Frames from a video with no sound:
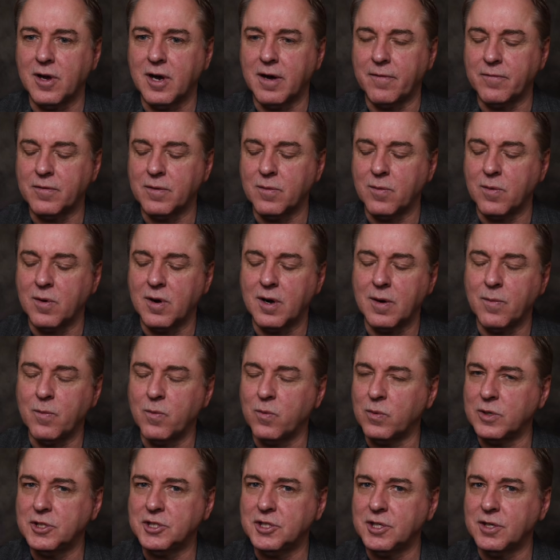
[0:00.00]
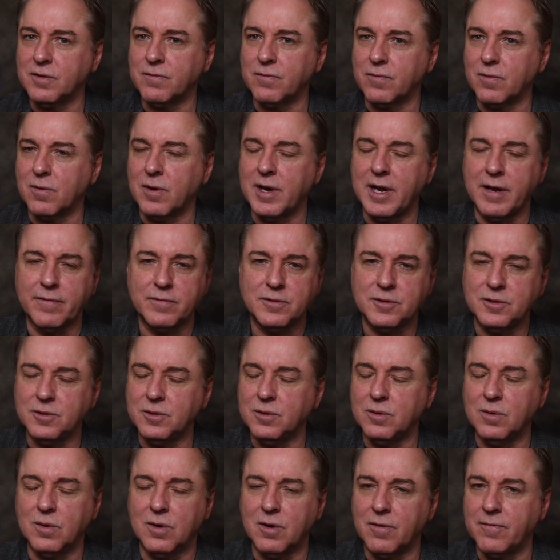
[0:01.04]
often where I'm wishing for an
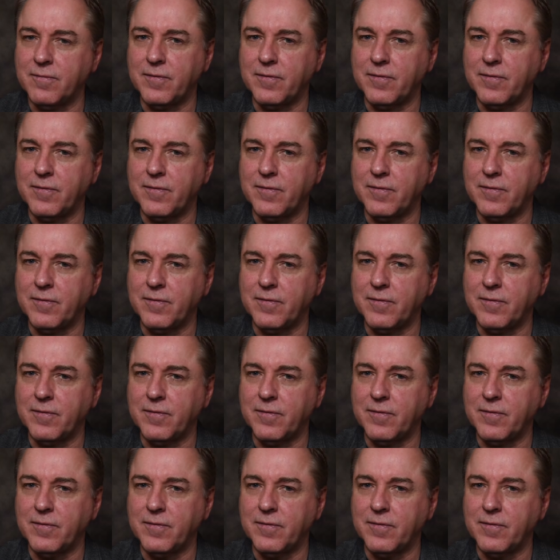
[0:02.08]
f2 or